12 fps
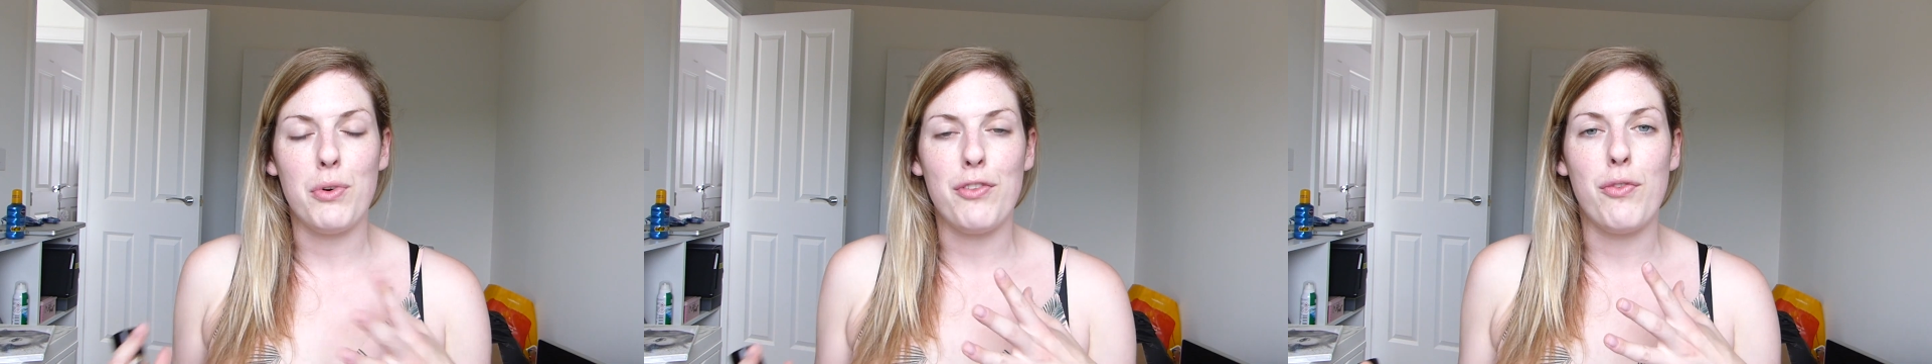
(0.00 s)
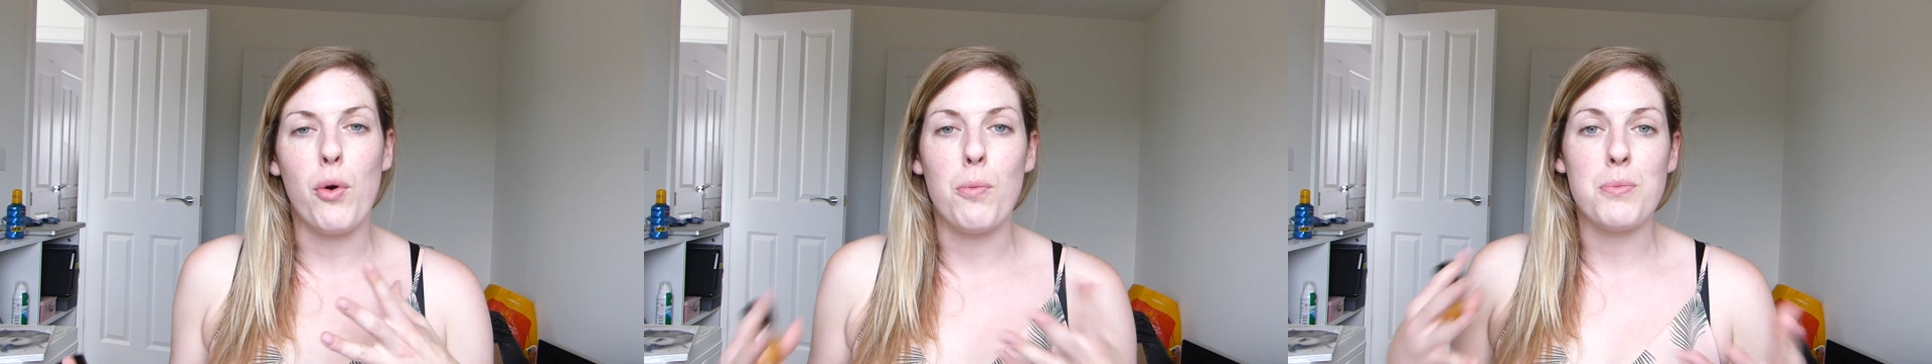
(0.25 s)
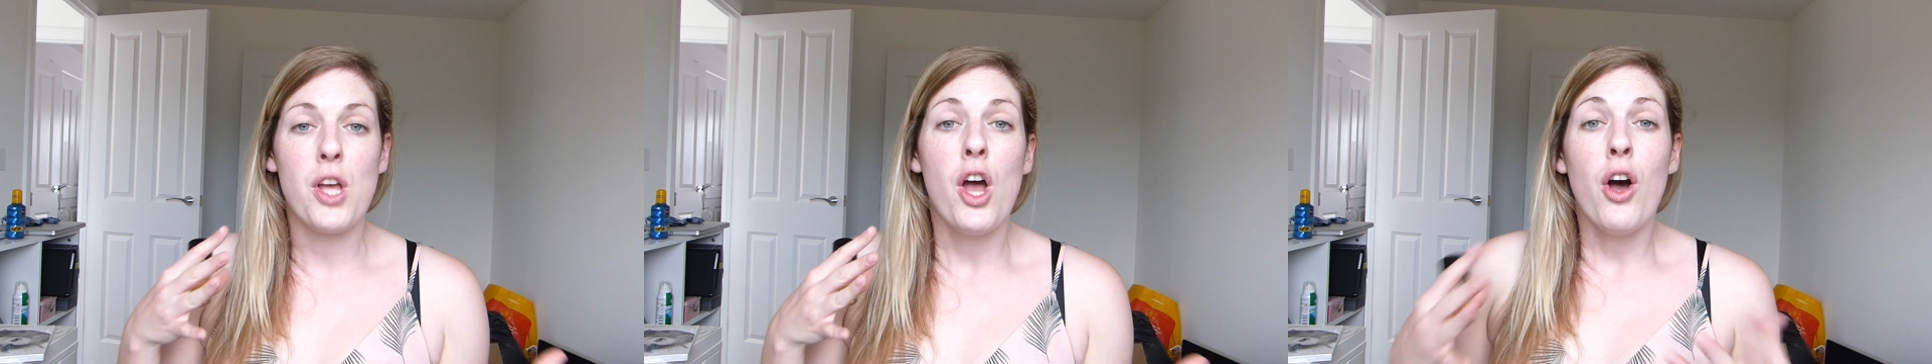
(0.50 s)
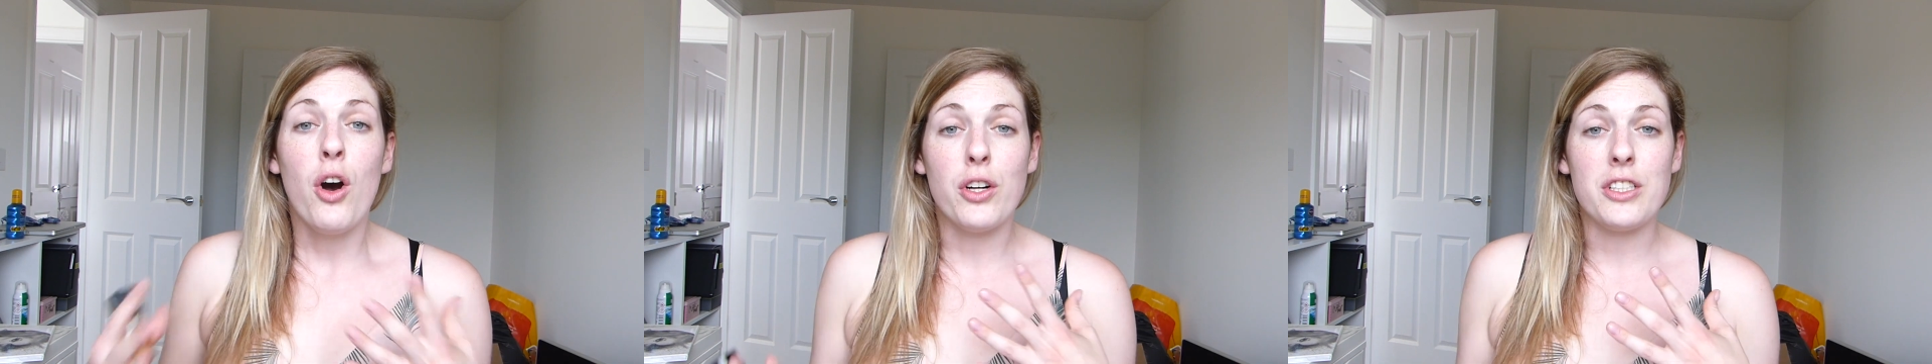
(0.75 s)
performs
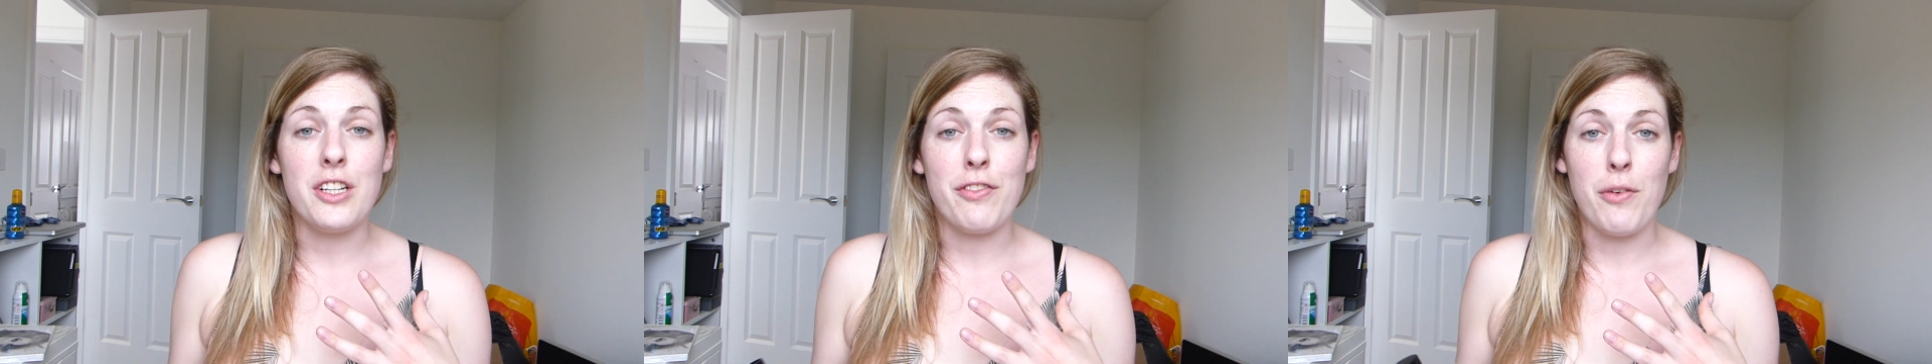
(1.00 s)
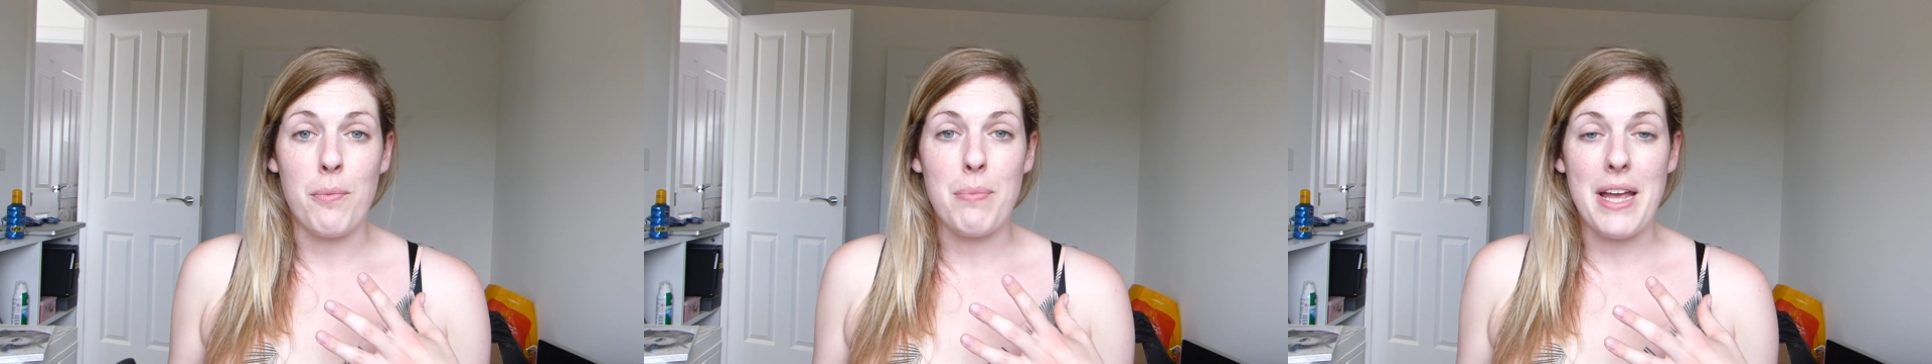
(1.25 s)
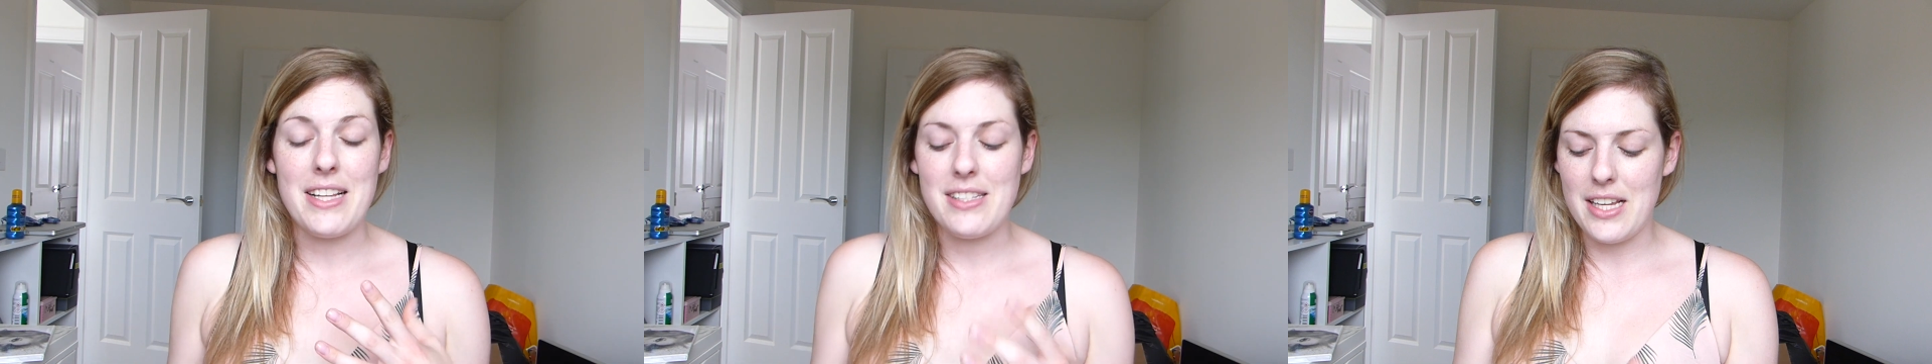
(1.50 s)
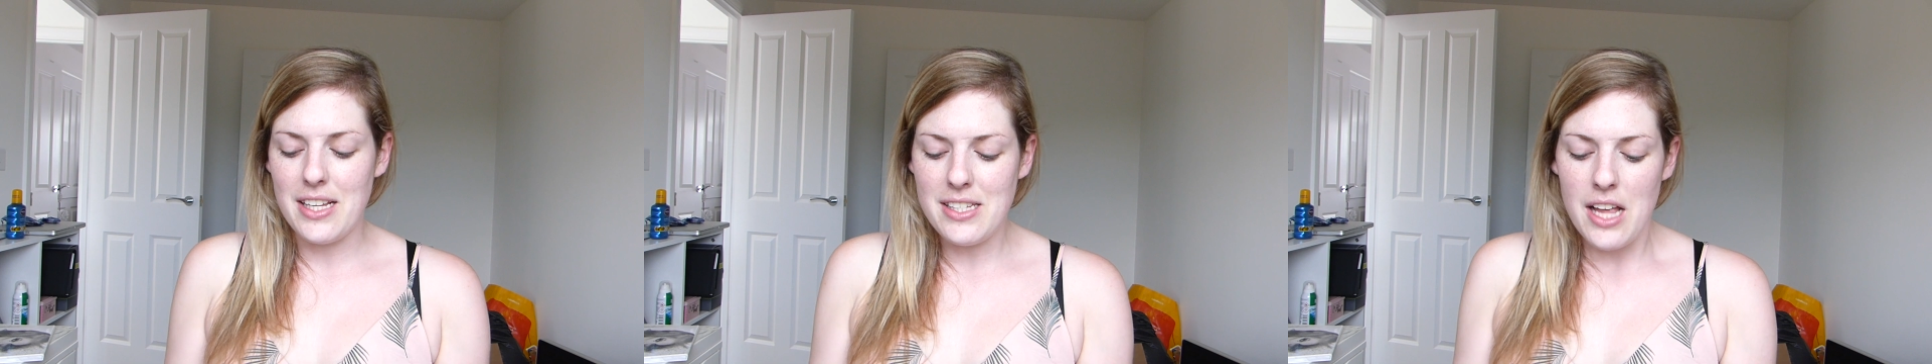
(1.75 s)
on different
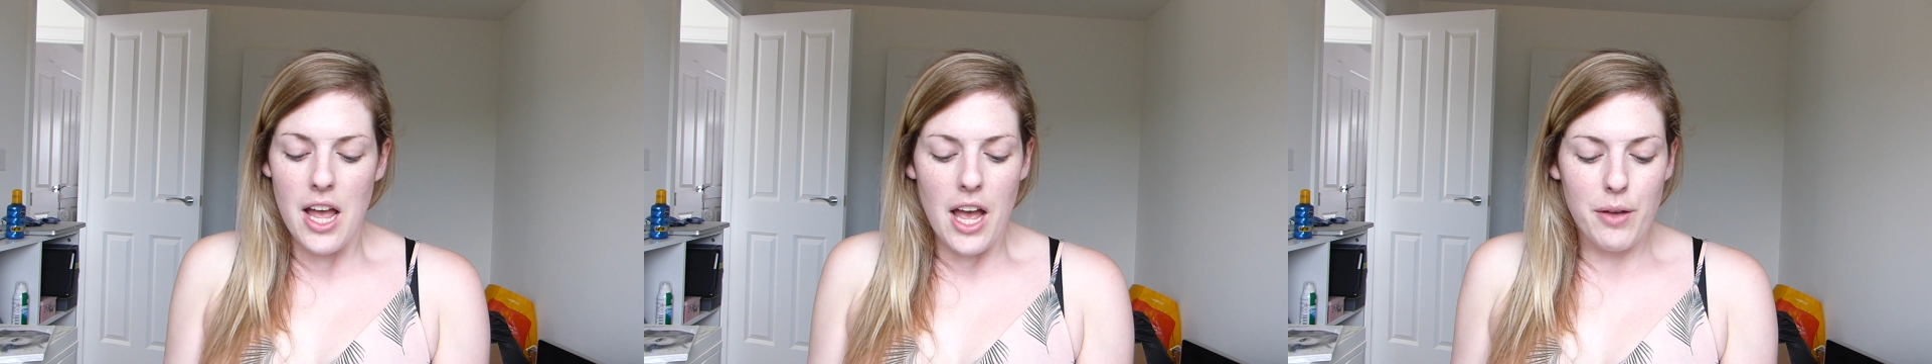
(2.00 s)
bases.